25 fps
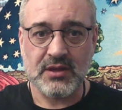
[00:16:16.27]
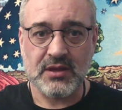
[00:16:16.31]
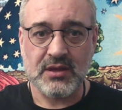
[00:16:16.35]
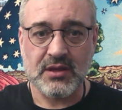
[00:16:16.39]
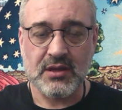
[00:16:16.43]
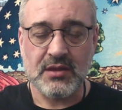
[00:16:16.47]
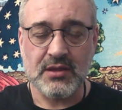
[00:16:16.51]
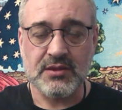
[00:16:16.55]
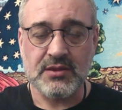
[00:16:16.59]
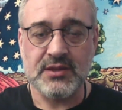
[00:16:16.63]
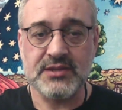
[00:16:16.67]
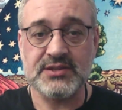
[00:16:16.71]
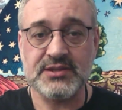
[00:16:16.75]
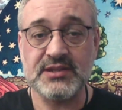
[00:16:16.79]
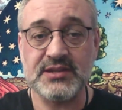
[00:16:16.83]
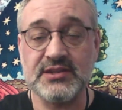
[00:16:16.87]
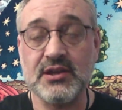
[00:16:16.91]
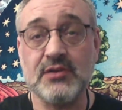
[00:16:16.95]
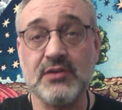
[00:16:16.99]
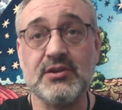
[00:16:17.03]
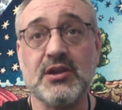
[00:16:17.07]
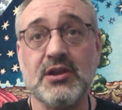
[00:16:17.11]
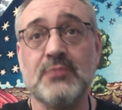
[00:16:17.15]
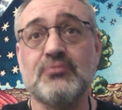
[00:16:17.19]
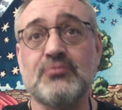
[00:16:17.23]
This is only
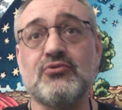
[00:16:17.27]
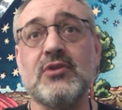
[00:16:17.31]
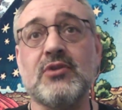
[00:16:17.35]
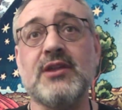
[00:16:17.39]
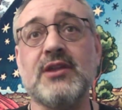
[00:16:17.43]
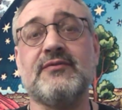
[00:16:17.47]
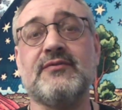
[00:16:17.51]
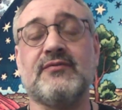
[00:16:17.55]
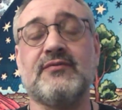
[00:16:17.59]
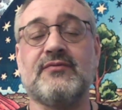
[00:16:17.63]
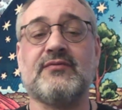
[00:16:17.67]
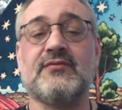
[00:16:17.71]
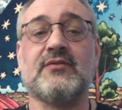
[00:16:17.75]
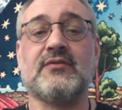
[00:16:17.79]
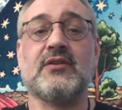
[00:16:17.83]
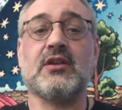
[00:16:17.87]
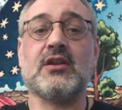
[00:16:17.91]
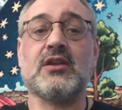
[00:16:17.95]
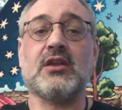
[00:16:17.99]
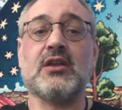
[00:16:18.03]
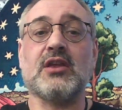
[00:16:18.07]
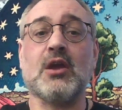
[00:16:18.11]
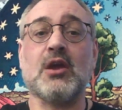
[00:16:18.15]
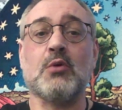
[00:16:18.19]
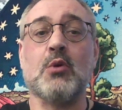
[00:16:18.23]
a brief
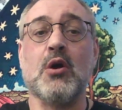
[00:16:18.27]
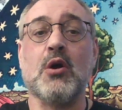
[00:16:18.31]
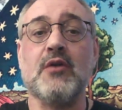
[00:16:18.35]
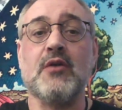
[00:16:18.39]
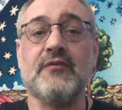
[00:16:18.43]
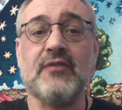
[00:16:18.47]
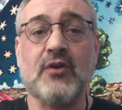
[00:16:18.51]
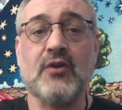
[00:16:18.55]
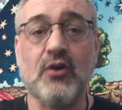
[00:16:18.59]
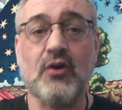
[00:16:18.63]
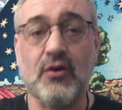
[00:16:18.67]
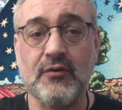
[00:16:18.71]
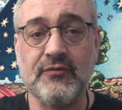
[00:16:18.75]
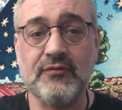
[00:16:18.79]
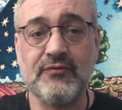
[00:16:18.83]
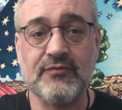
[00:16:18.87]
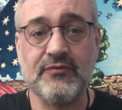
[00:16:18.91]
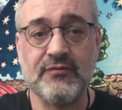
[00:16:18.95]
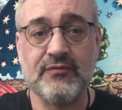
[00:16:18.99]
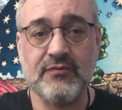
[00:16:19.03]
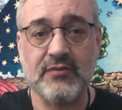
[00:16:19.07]
go over of